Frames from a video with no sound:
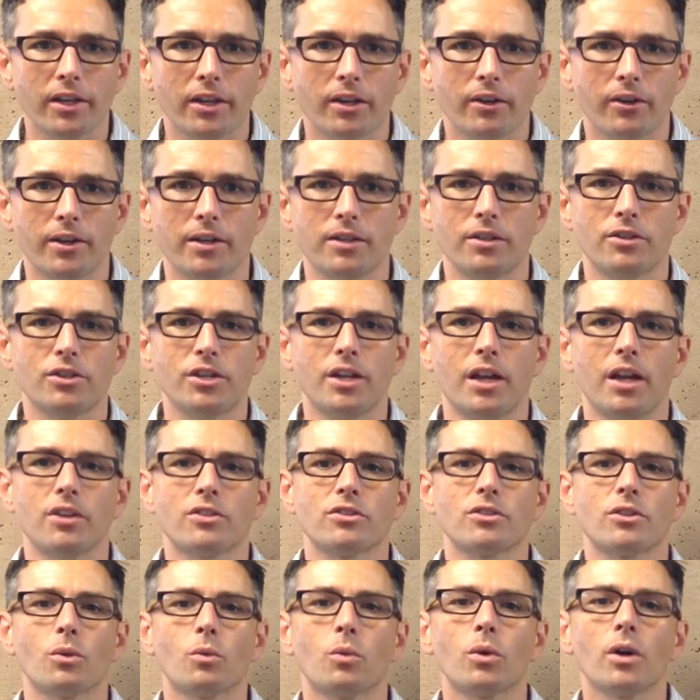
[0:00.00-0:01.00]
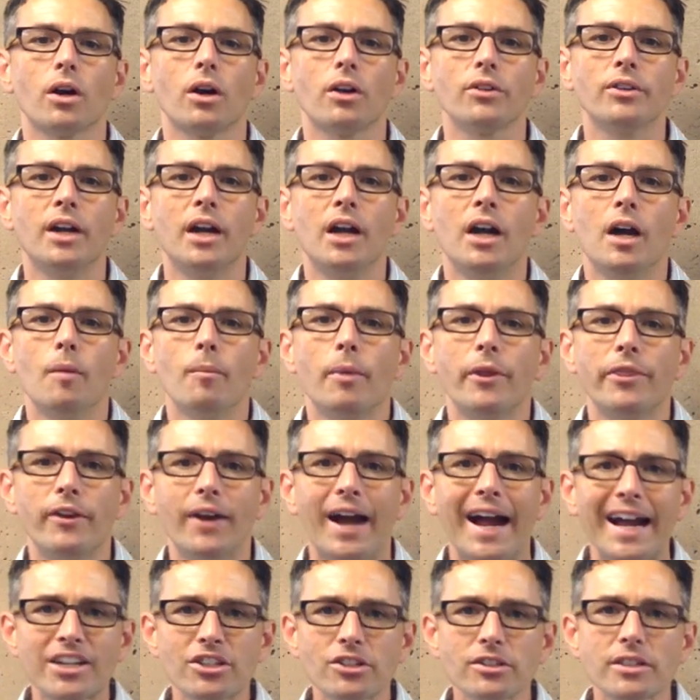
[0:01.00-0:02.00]
going to change the world, but they're
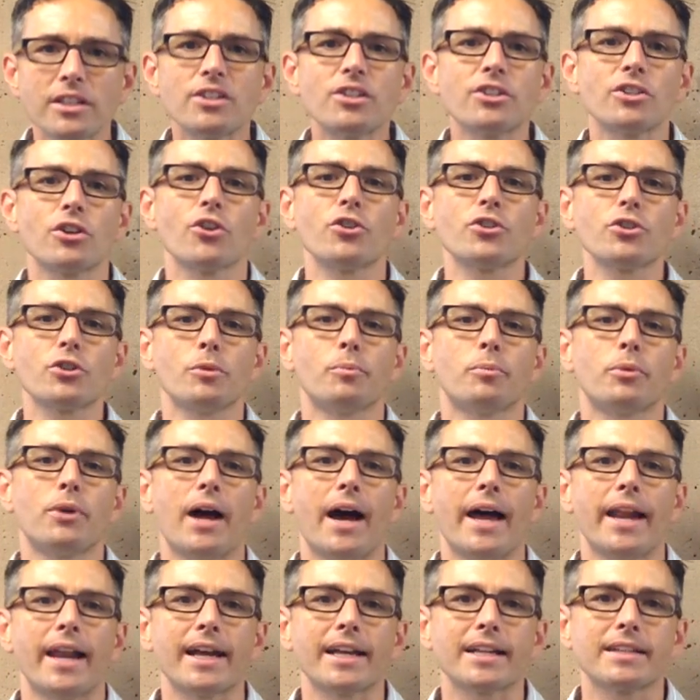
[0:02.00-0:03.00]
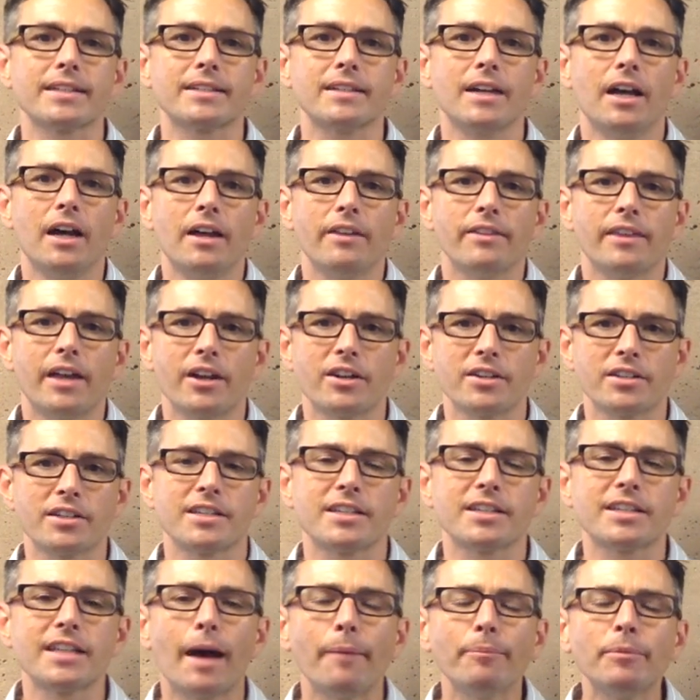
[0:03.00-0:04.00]
actually social products that are
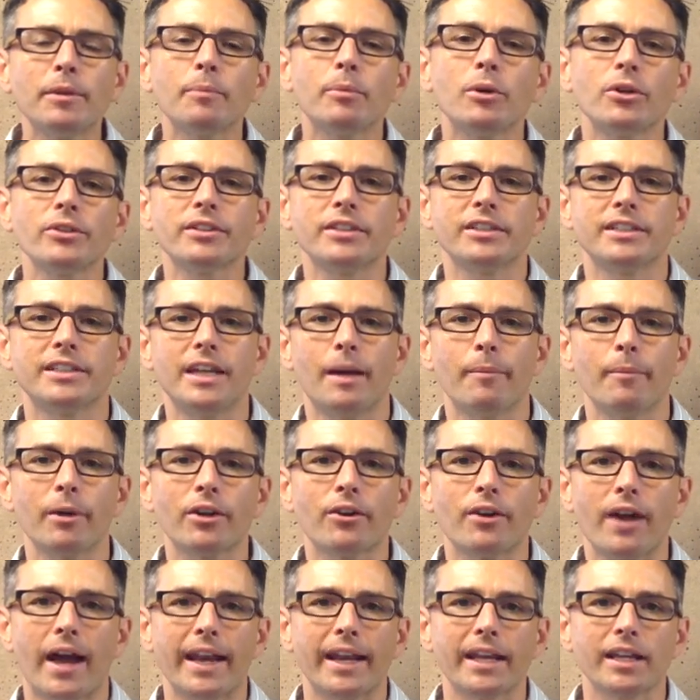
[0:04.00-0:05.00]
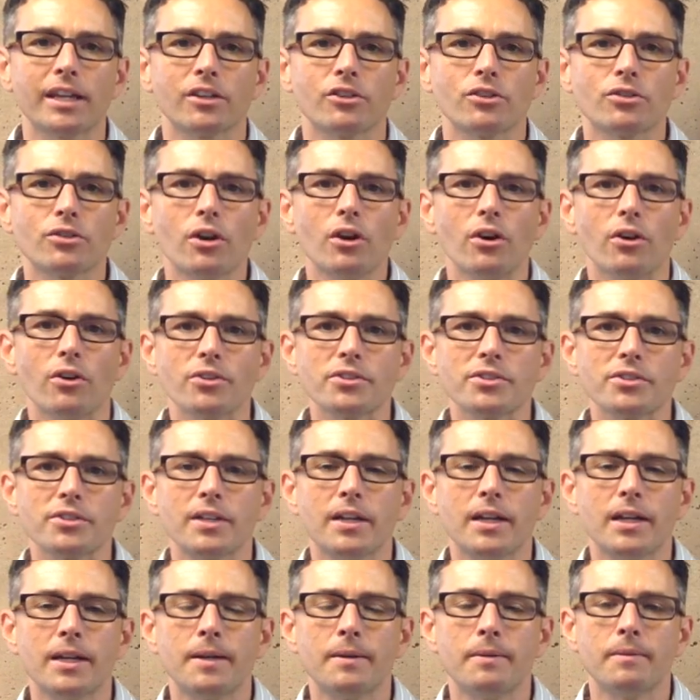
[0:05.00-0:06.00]
susceptible to democratic controls
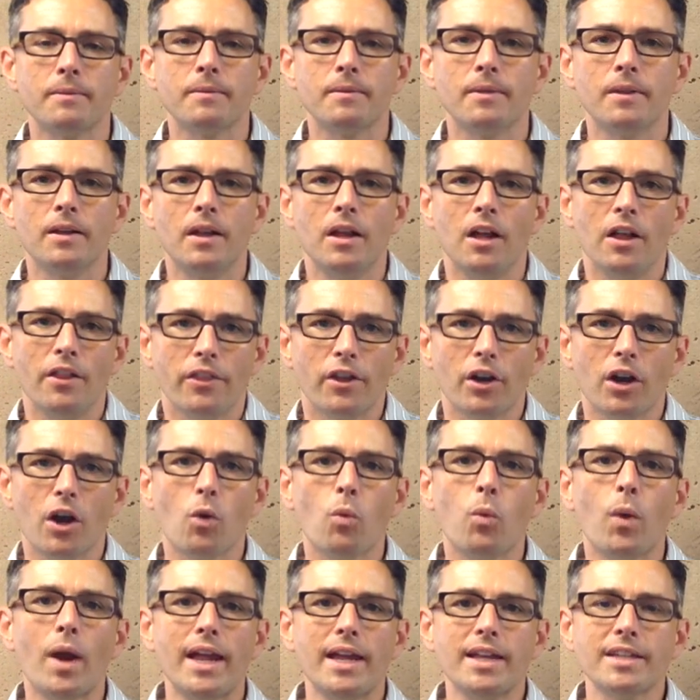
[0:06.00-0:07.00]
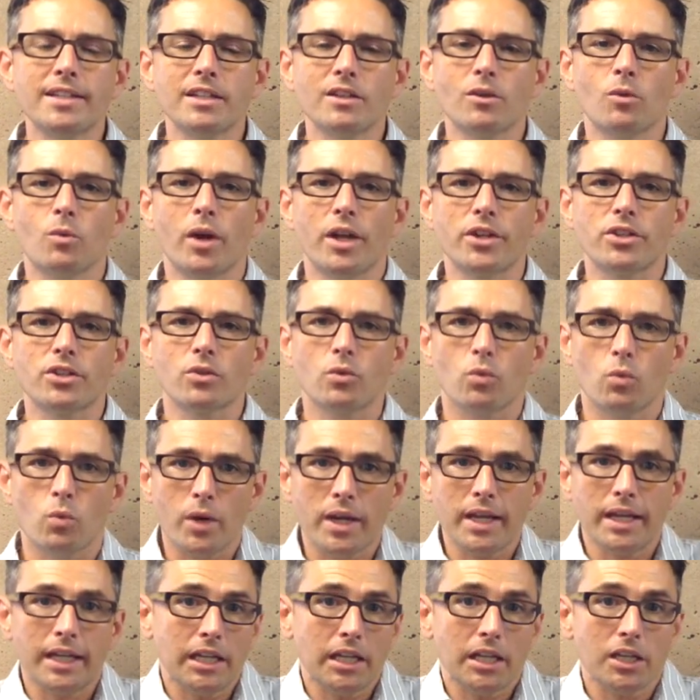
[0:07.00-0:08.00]
there are ways in which we
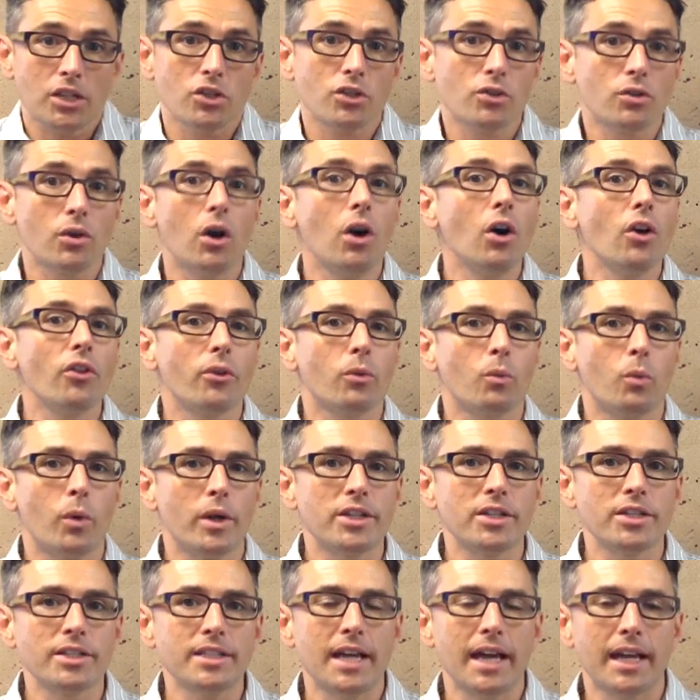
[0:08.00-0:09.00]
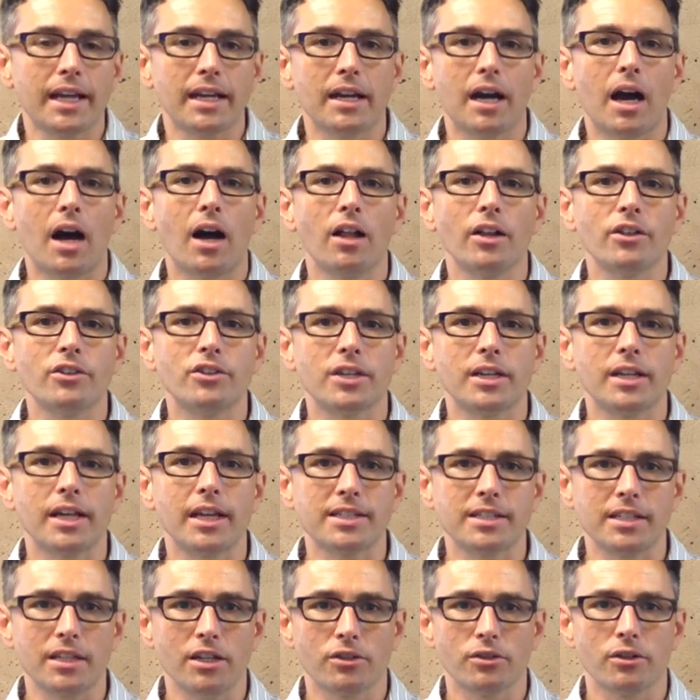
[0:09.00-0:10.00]
can control the which technology gets
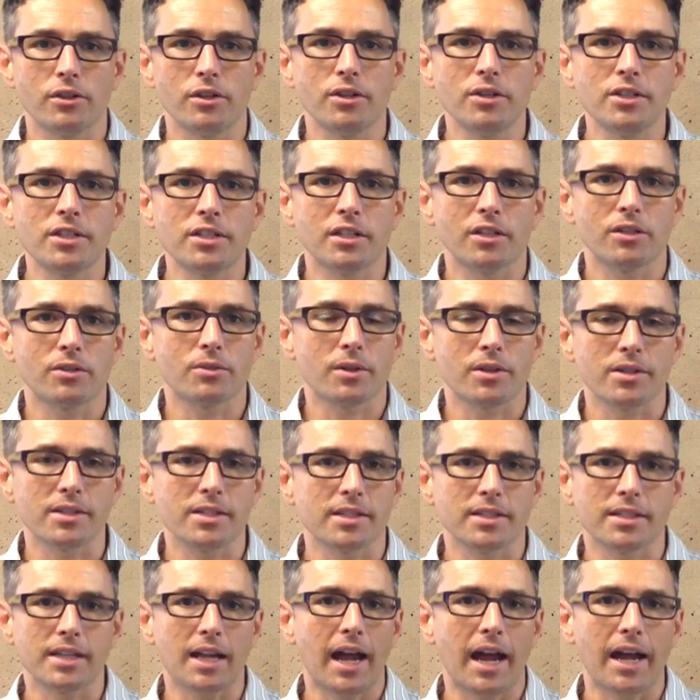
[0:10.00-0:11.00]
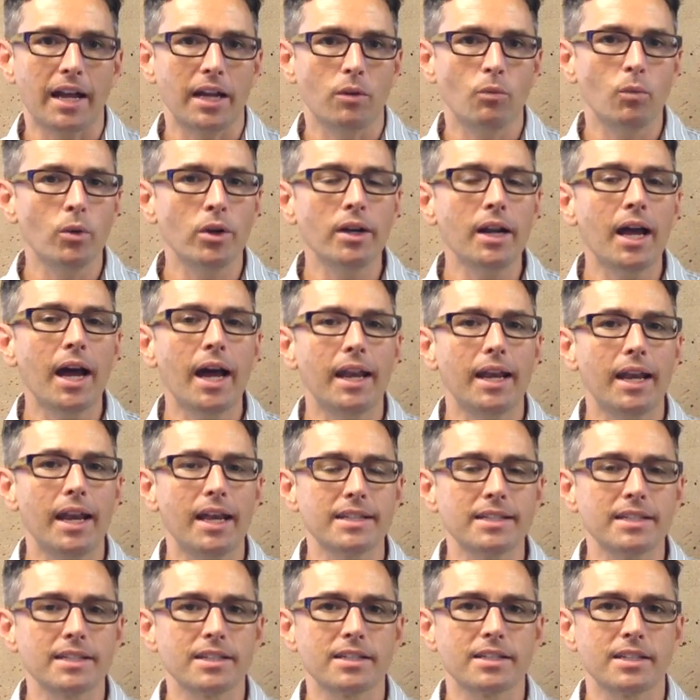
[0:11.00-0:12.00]
introduced into our society, and we're not
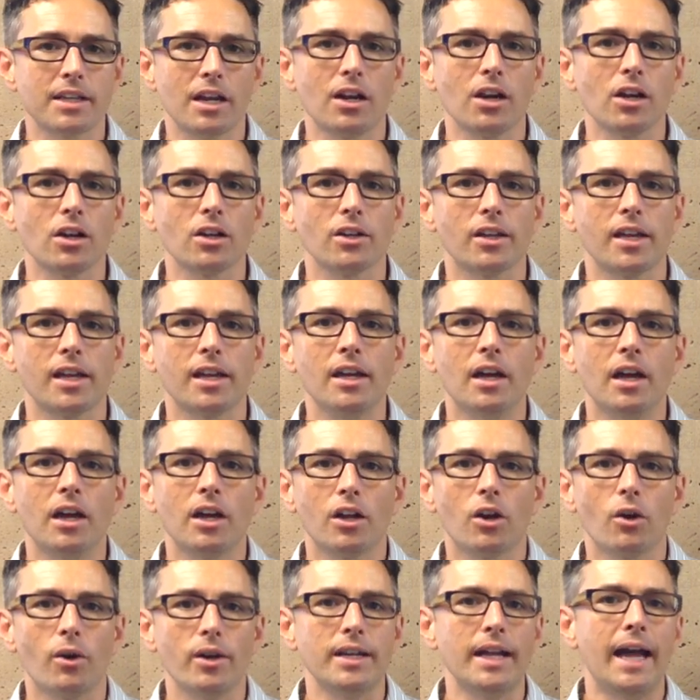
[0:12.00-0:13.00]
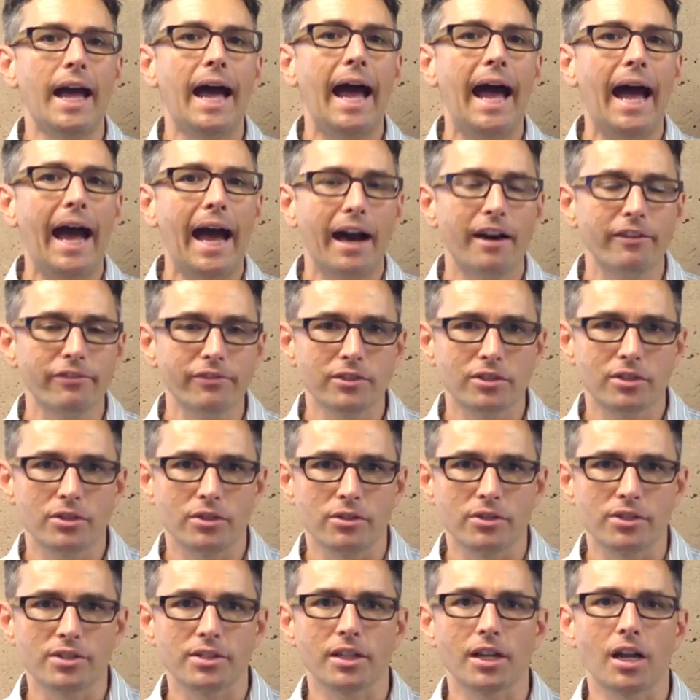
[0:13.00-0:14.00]
necessarily going to have to
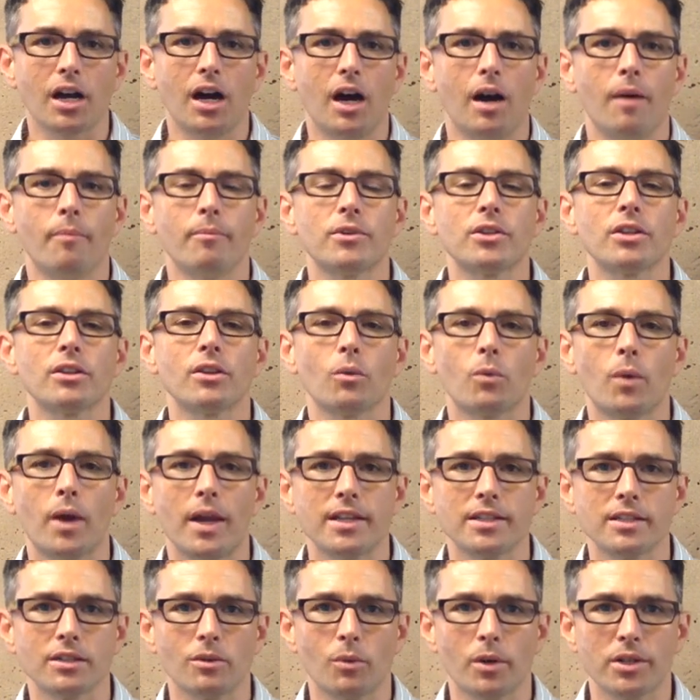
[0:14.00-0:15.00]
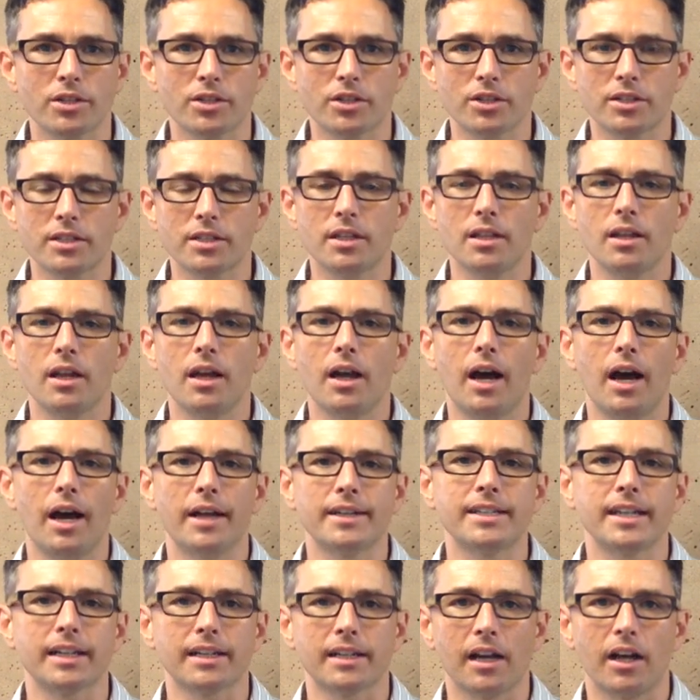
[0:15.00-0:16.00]
succumb to the ways in which uh,
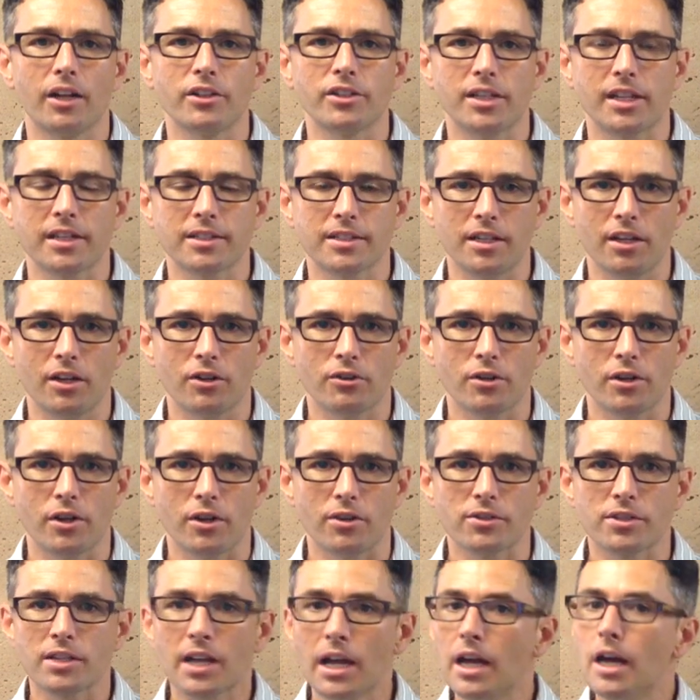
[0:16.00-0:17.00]
technology gets introduced.